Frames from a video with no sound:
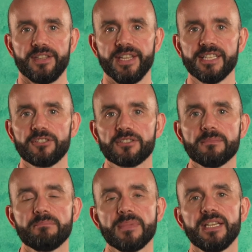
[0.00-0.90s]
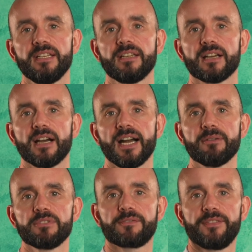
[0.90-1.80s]
This doesn't mean I
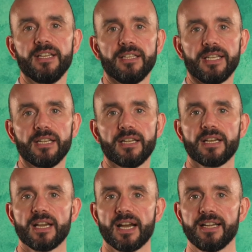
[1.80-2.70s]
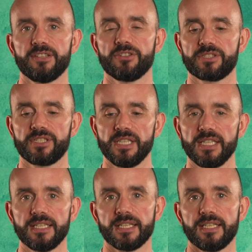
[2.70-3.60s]
was failing. I just
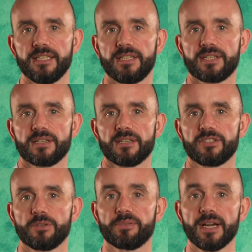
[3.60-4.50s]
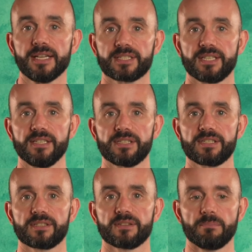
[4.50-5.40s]
needed to
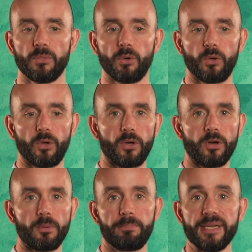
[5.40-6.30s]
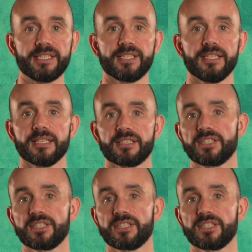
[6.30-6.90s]
practice more basic